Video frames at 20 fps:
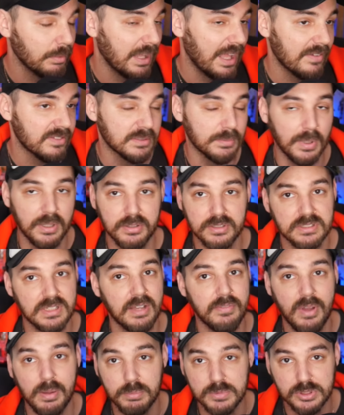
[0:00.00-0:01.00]
we have some other
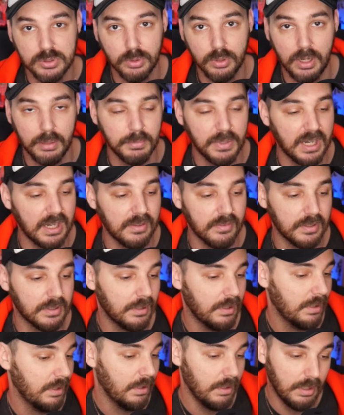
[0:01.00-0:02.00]
stuff I'm sure I'm not even
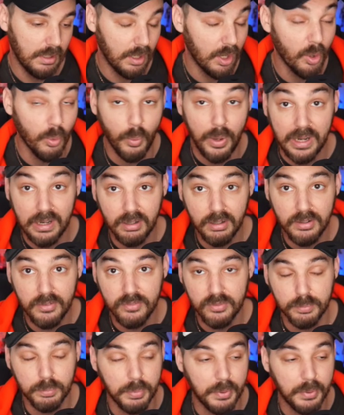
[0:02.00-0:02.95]
aware of.